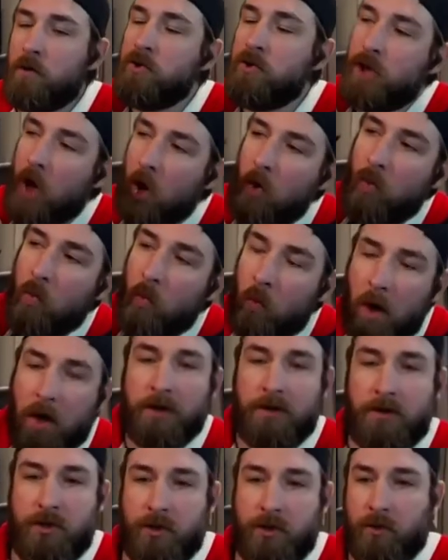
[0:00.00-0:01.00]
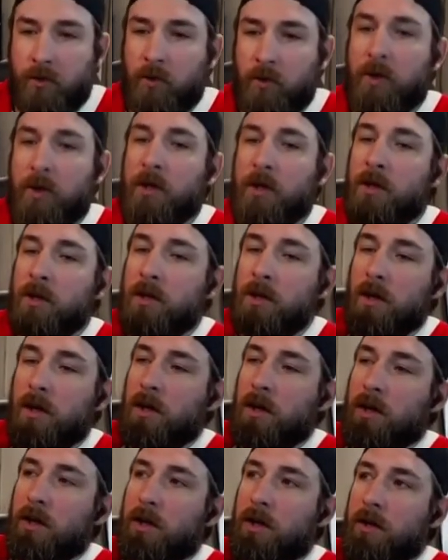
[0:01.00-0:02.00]
don't want to do
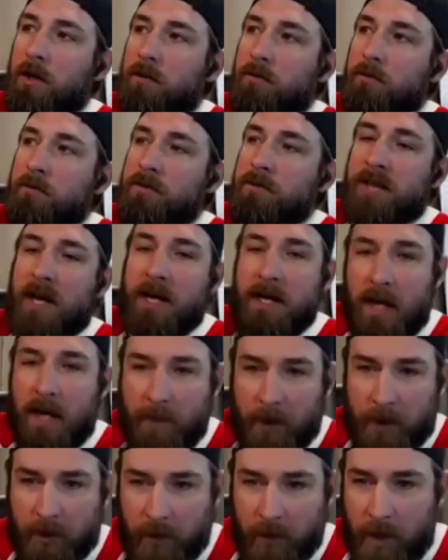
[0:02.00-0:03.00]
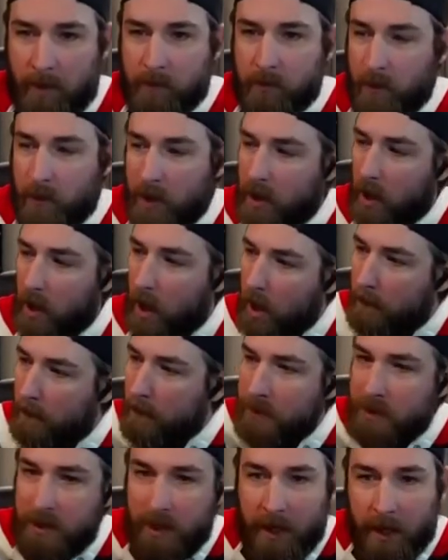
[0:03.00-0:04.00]
uh dynamic drops, right?
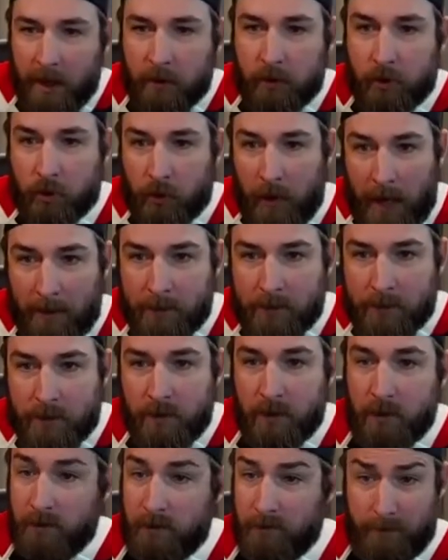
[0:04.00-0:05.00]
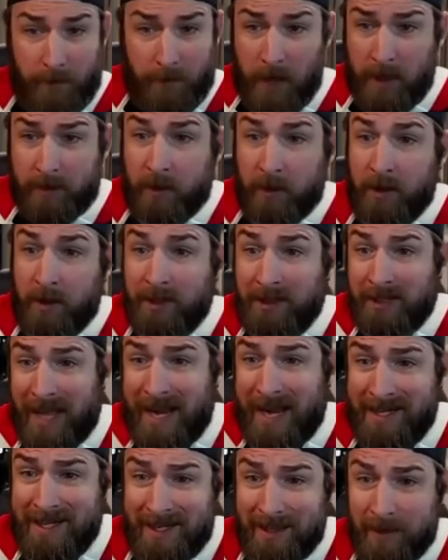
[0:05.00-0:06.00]
Up in the air drops, fine.
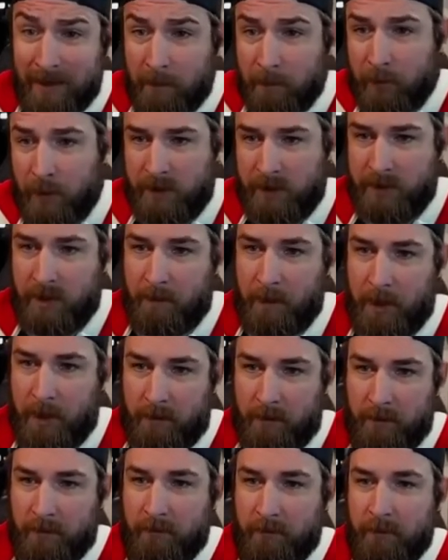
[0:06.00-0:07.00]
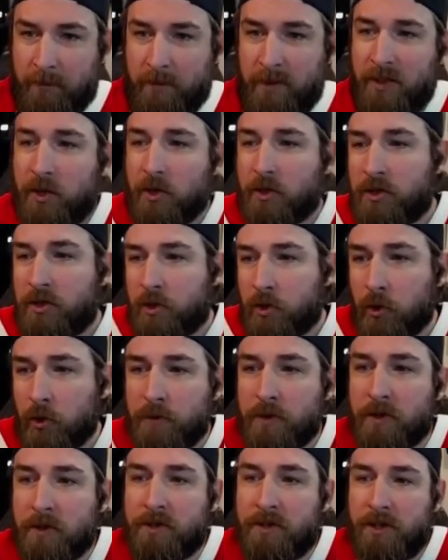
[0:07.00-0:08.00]
Land it, press the button. Yeah. Your
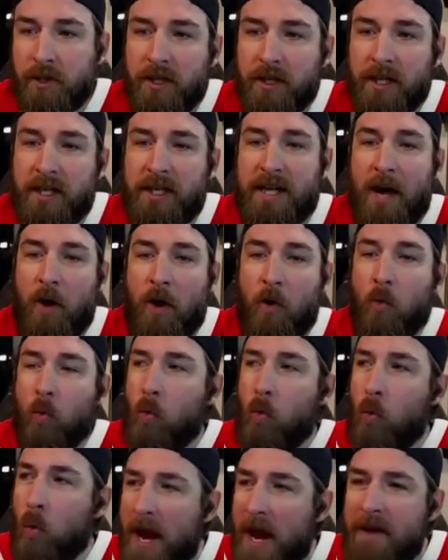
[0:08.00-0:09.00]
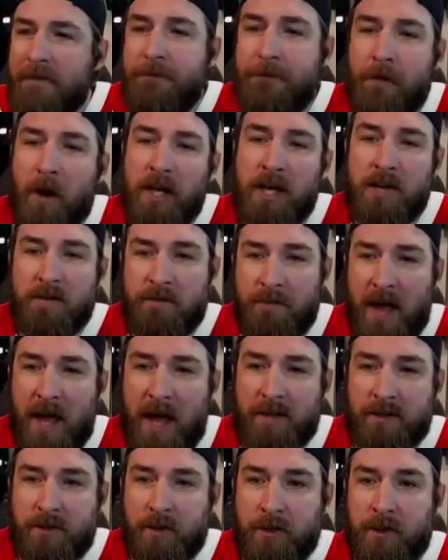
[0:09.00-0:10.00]
troops are still getting out way fucking
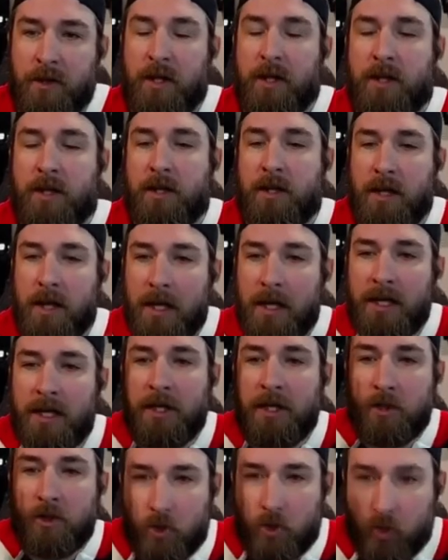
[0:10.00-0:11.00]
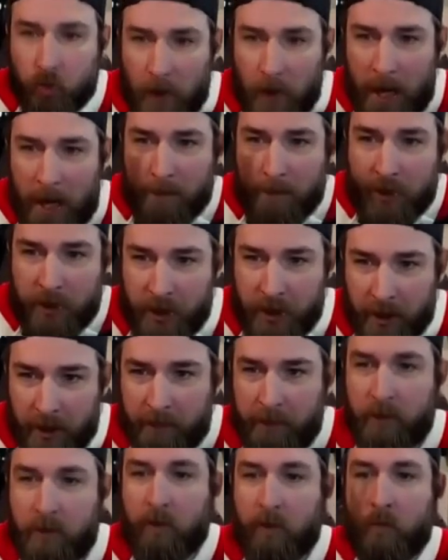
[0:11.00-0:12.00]
faster than any drop
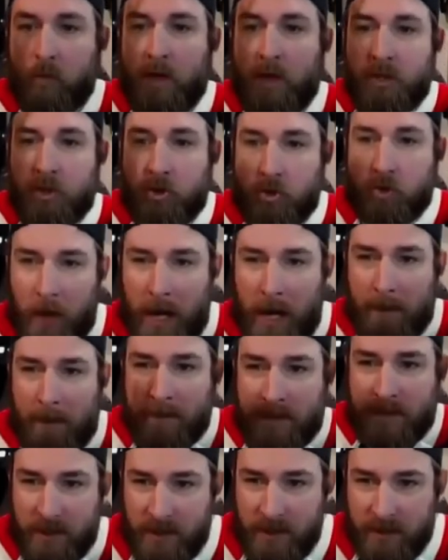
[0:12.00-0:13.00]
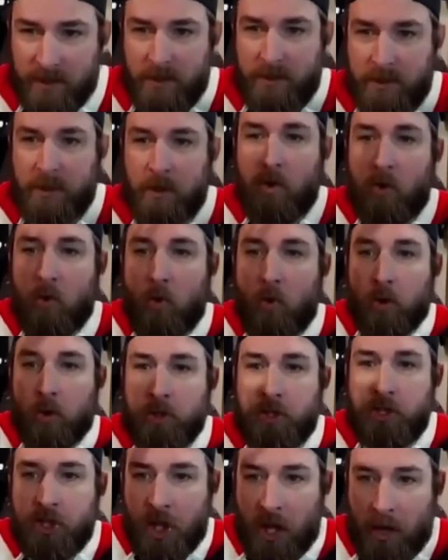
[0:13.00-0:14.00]
ship with mm-hmm. drop seats or
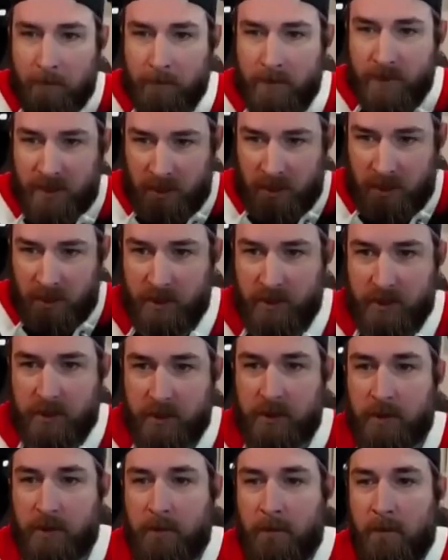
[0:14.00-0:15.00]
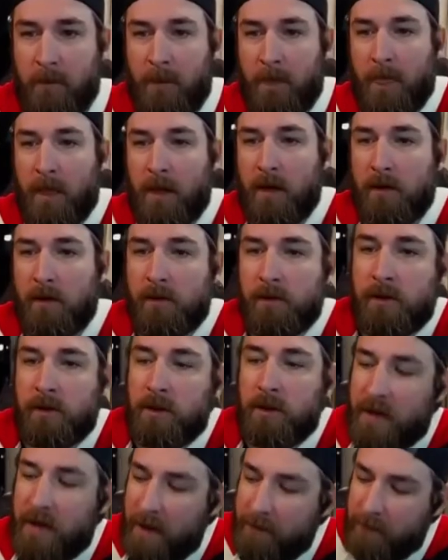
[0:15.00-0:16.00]
jump seats. Yep.
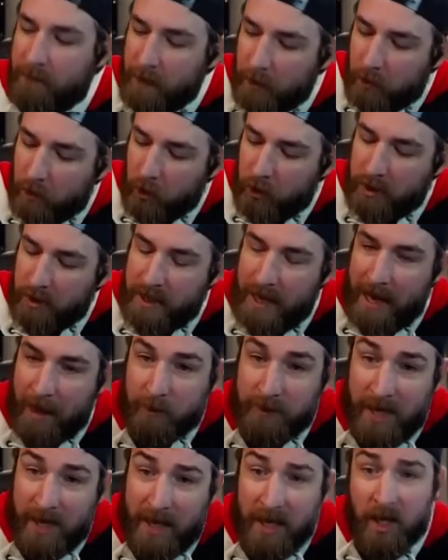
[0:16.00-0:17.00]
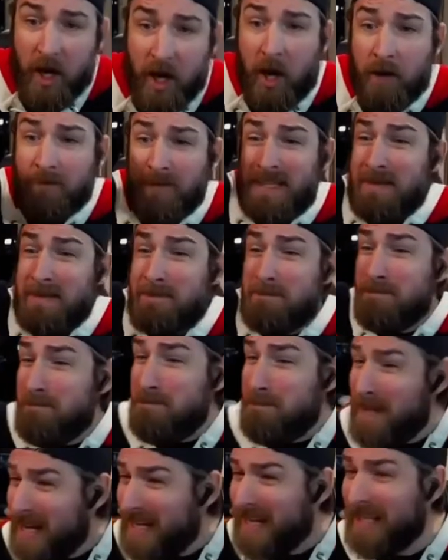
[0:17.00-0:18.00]
There's no that vehicle could now take off
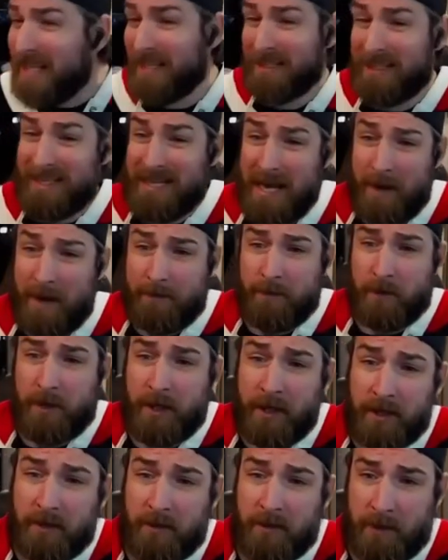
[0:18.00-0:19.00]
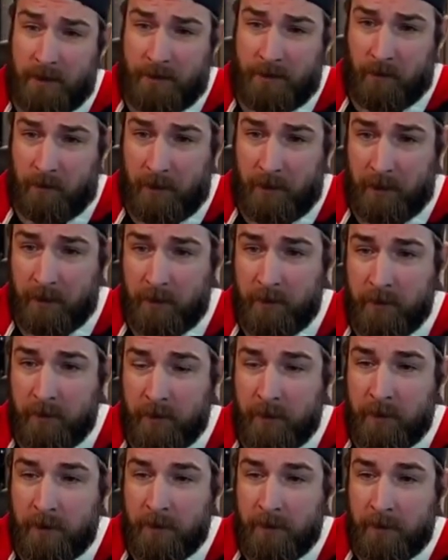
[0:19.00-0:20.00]
immediately after hitting the missile button.
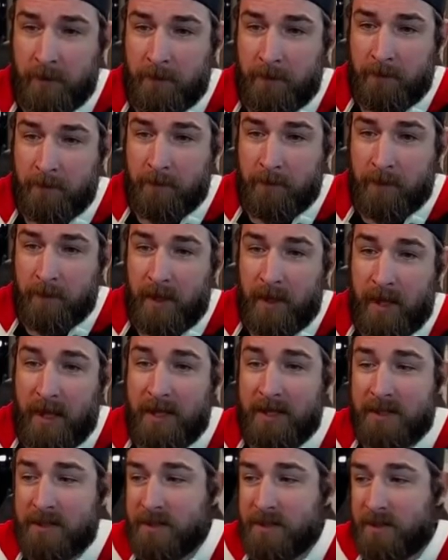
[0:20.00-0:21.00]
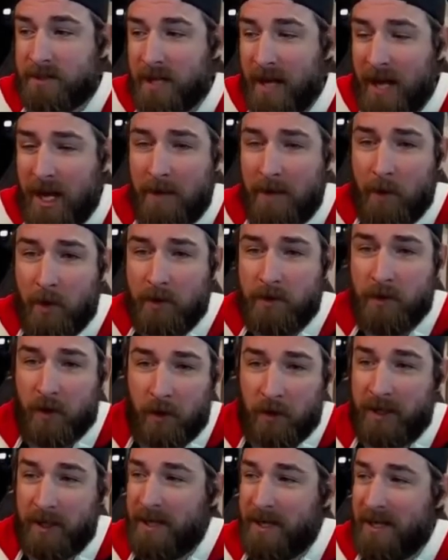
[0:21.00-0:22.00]
Yep. And its time on
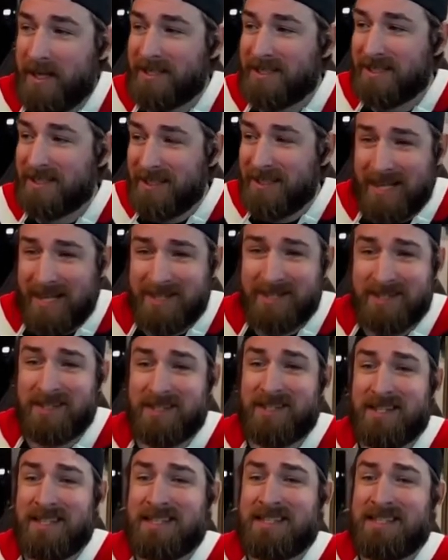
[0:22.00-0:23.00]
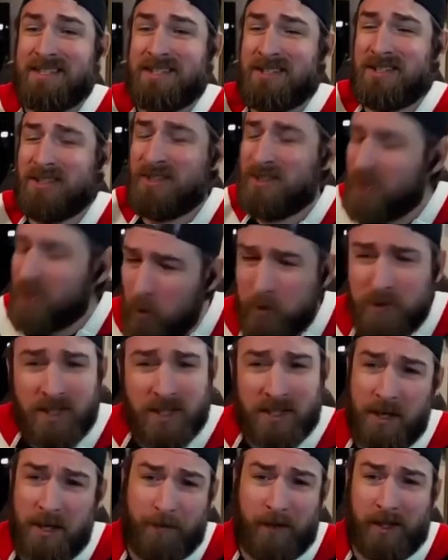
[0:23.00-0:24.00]
target is lessened so
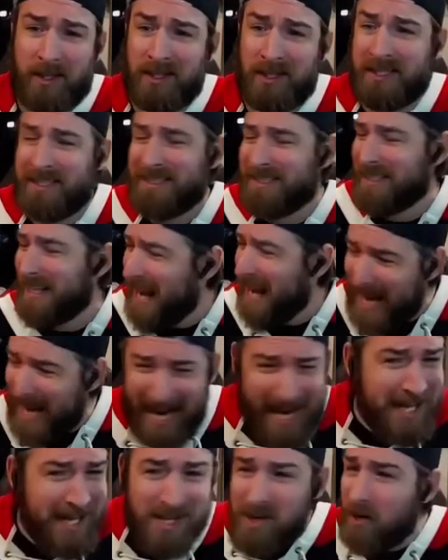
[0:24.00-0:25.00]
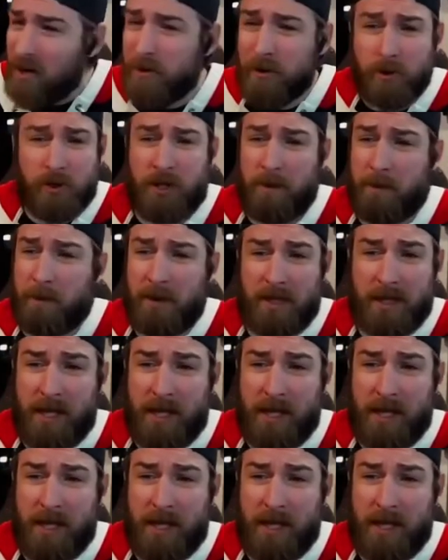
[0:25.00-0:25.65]
significantly to any other ship in the